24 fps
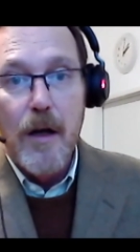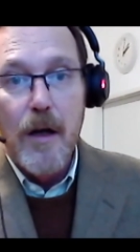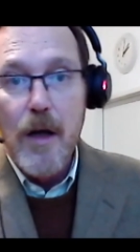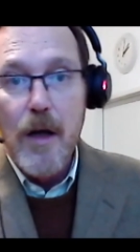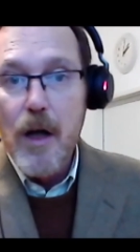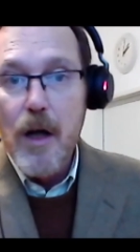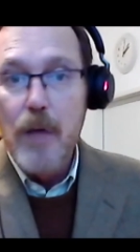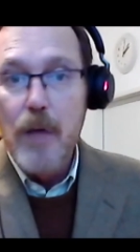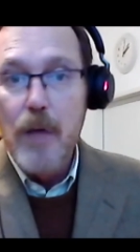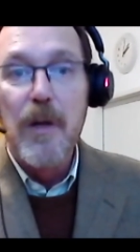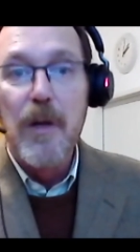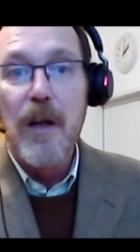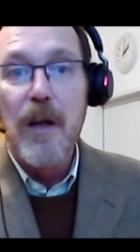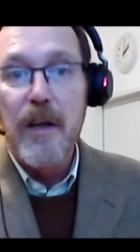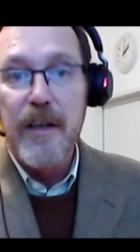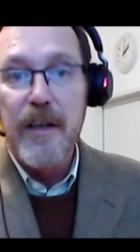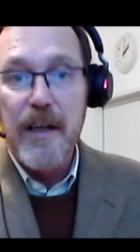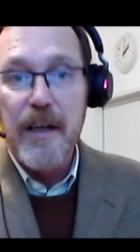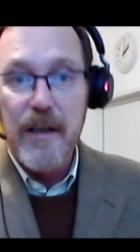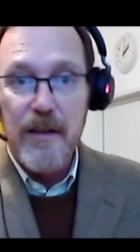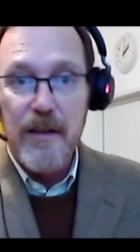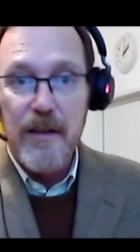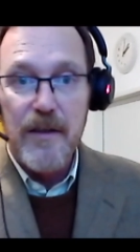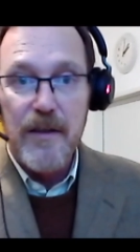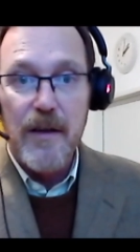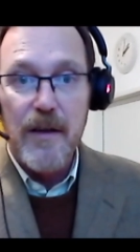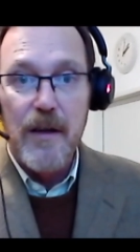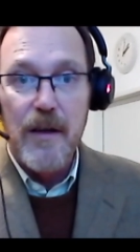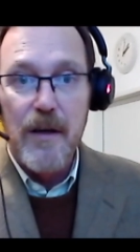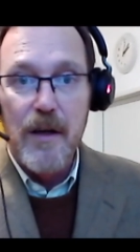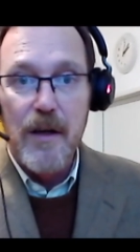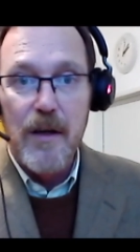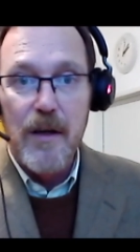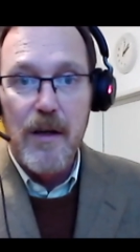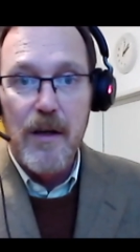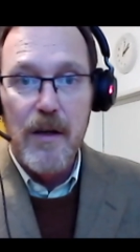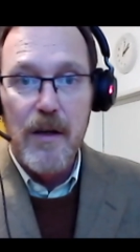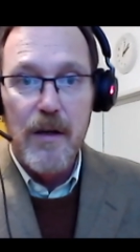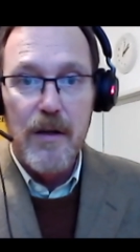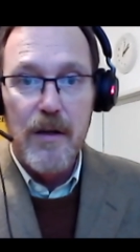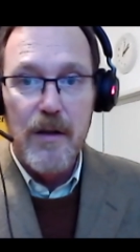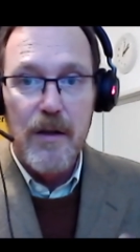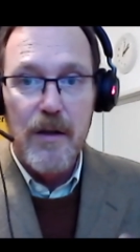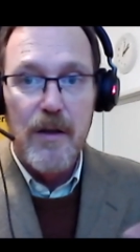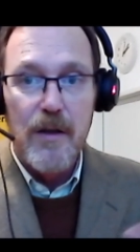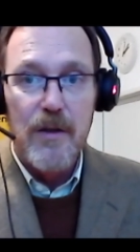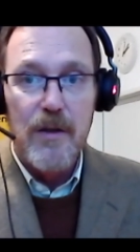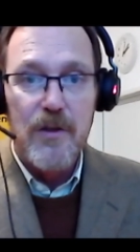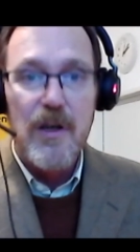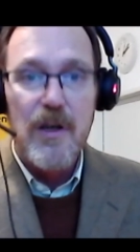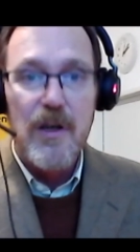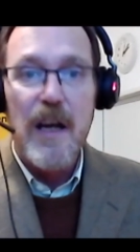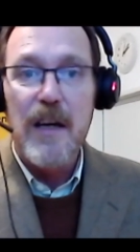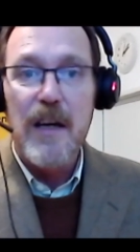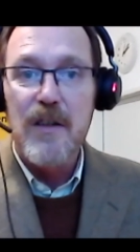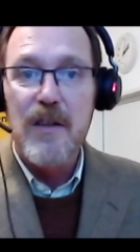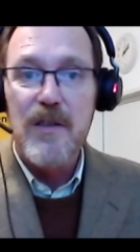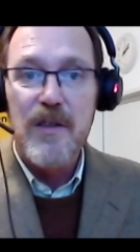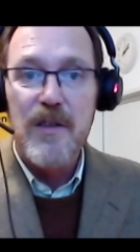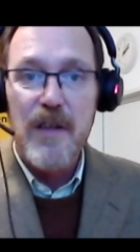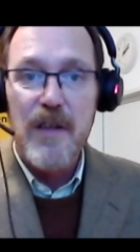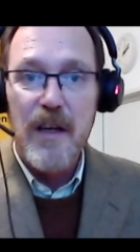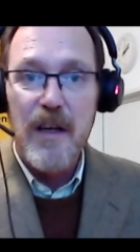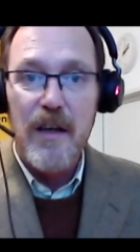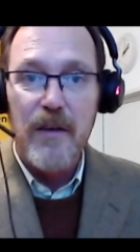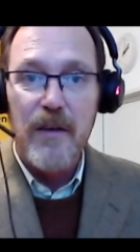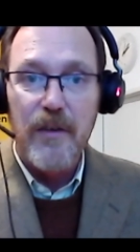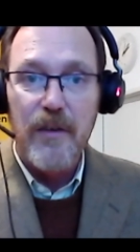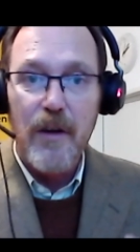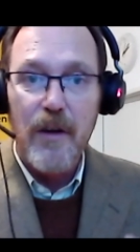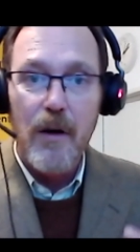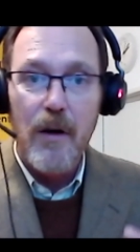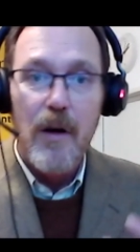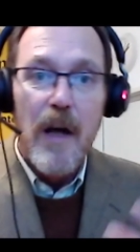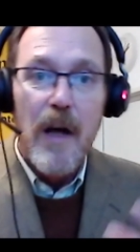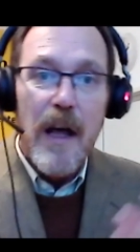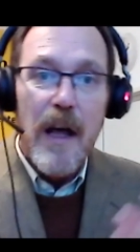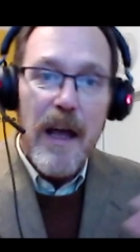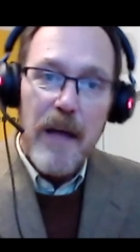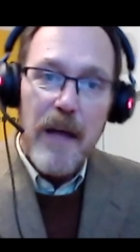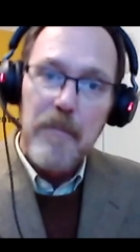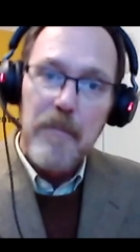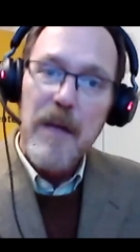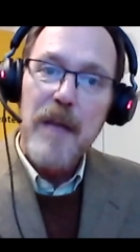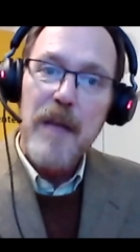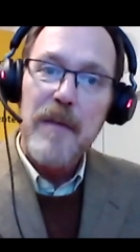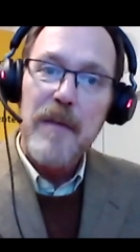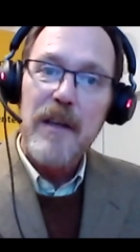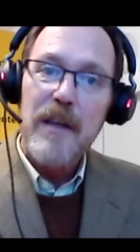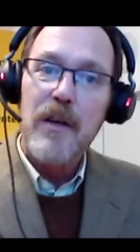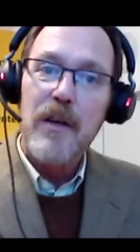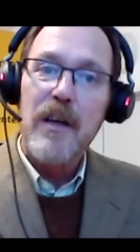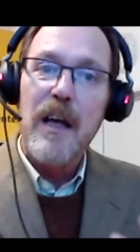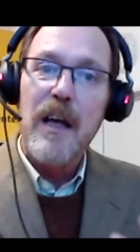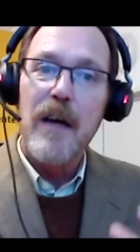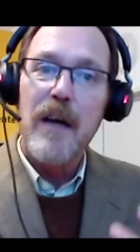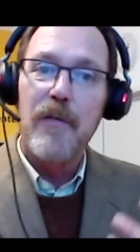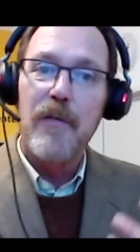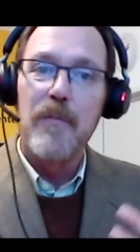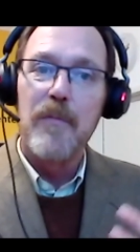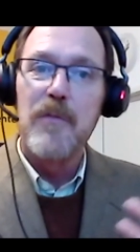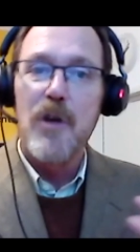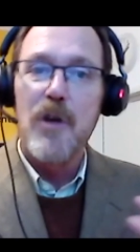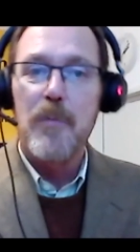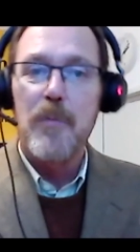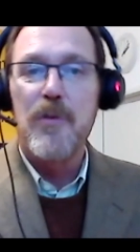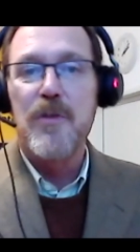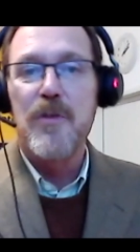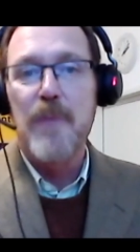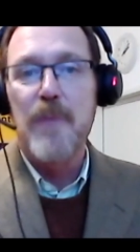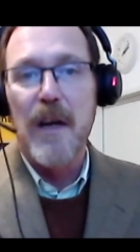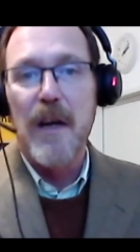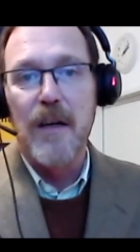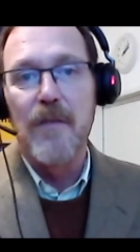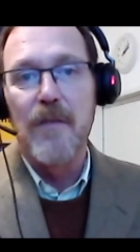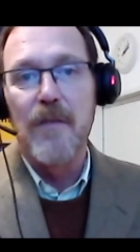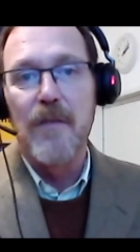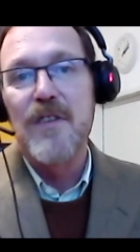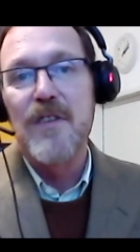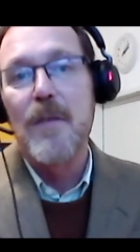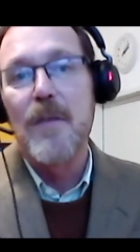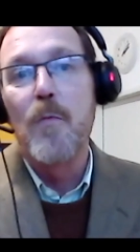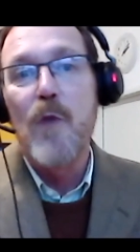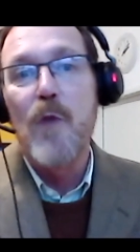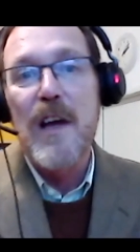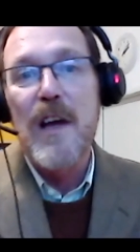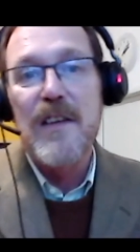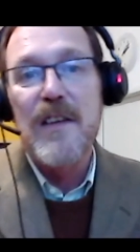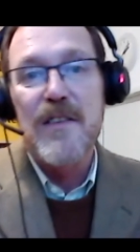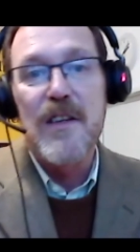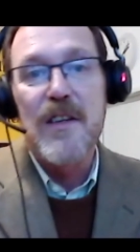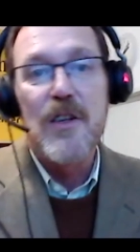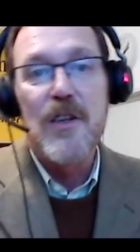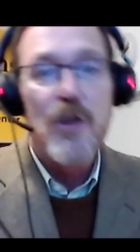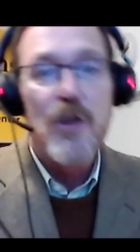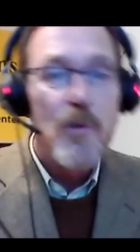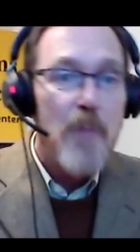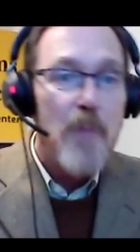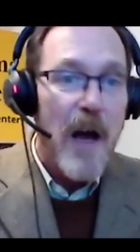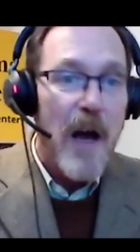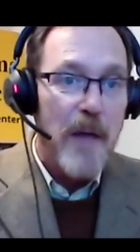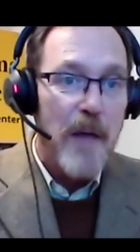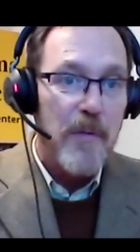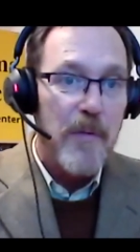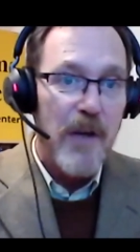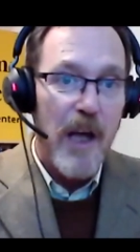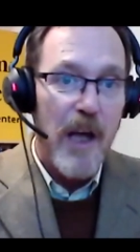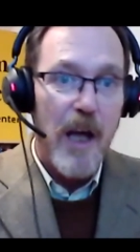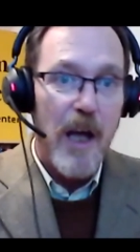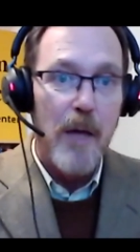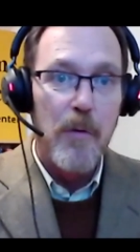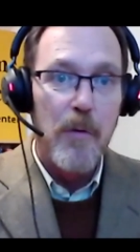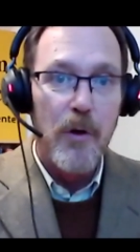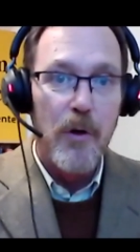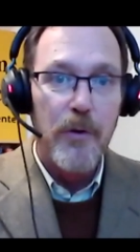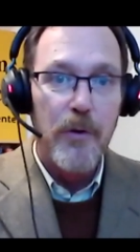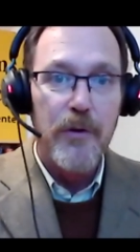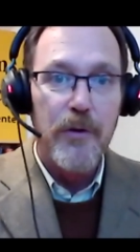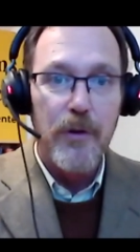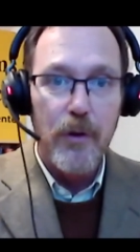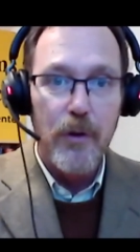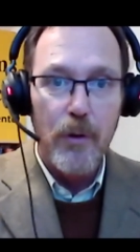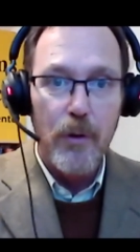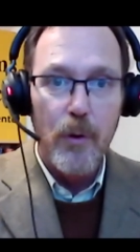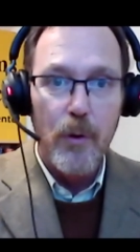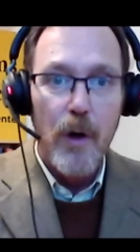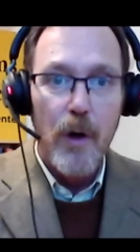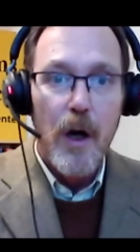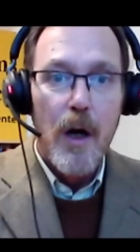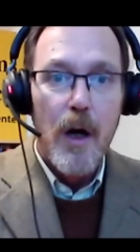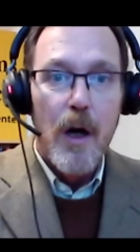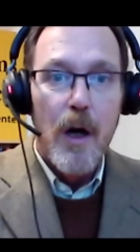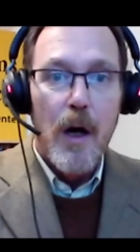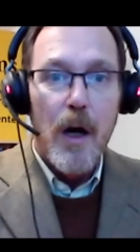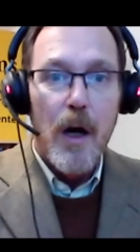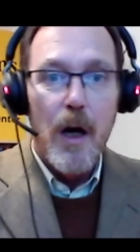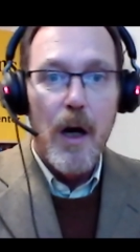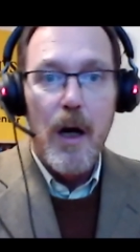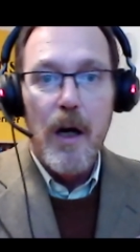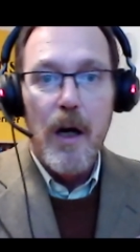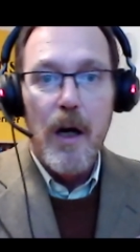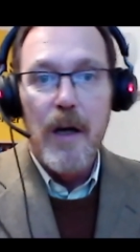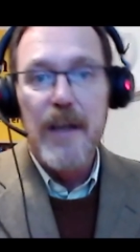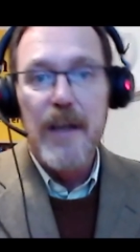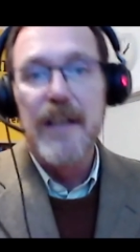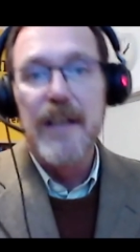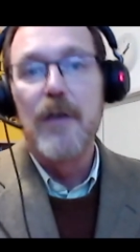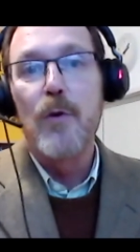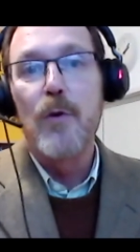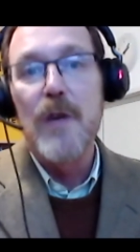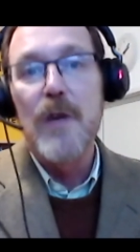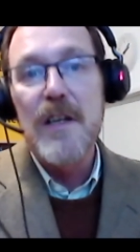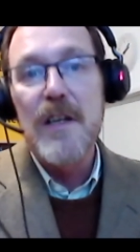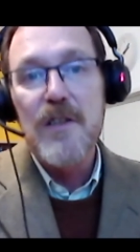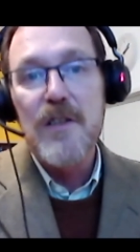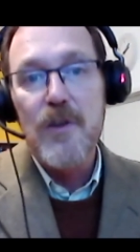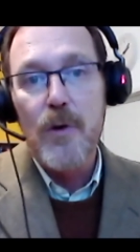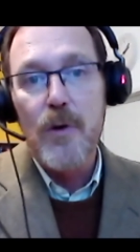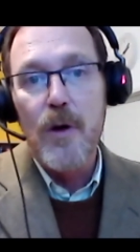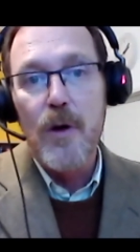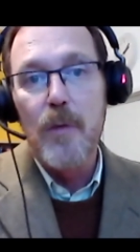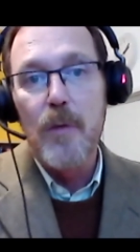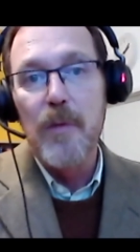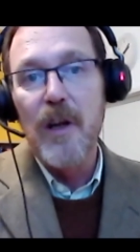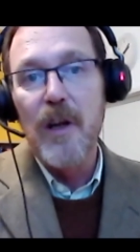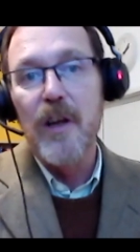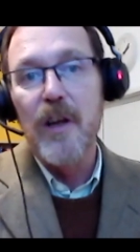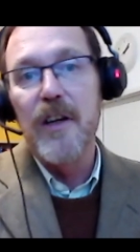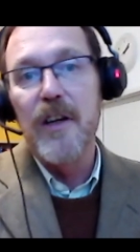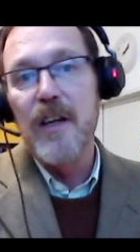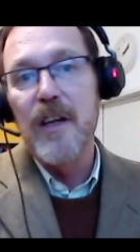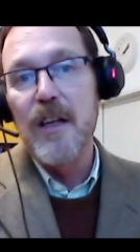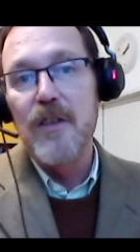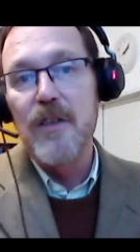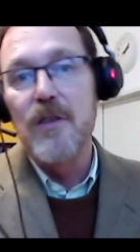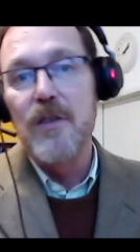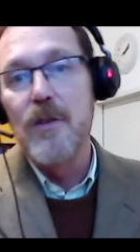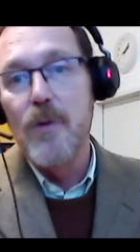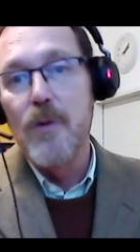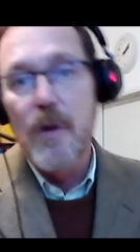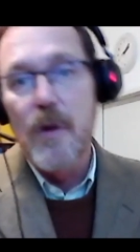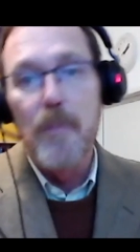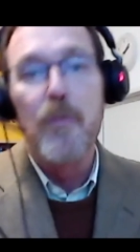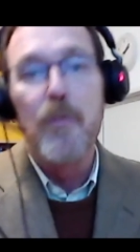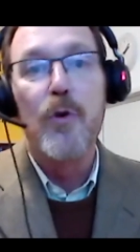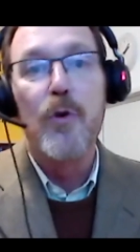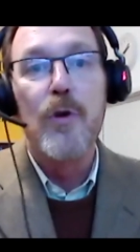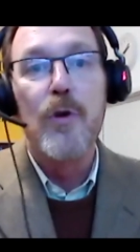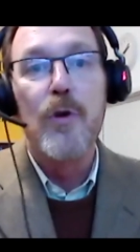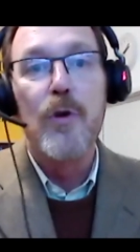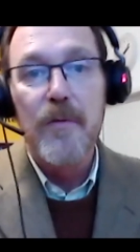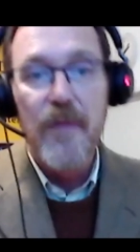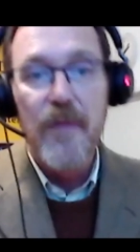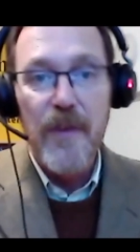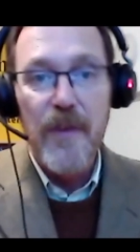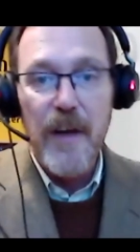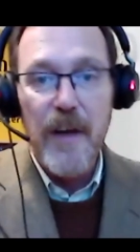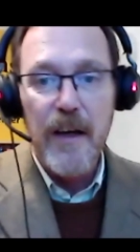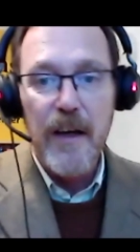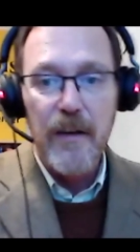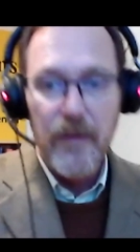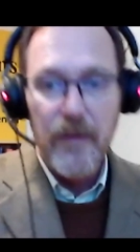ability to change things, and maybe look at it from your perspective, some ways that you might be able to increase your ability to improve things.